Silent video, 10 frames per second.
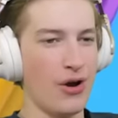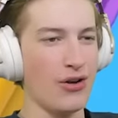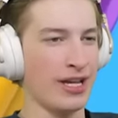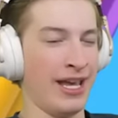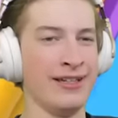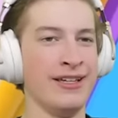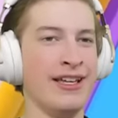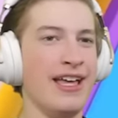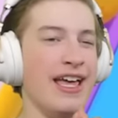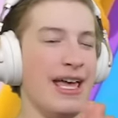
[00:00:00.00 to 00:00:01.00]
Okay.
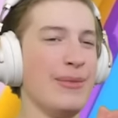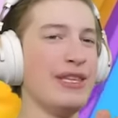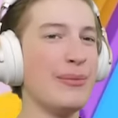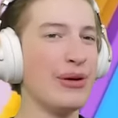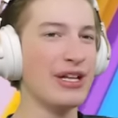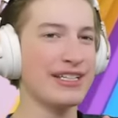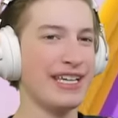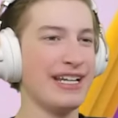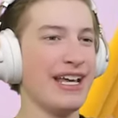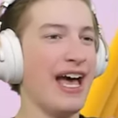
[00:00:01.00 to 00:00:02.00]
Him and the
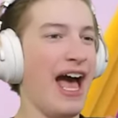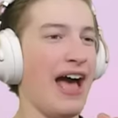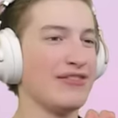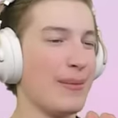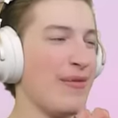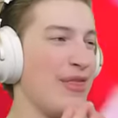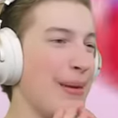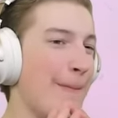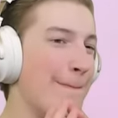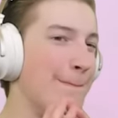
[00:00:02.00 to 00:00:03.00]
Bulletkin have some of
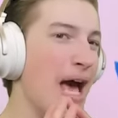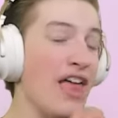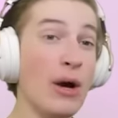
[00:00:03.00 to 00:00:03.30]
the best...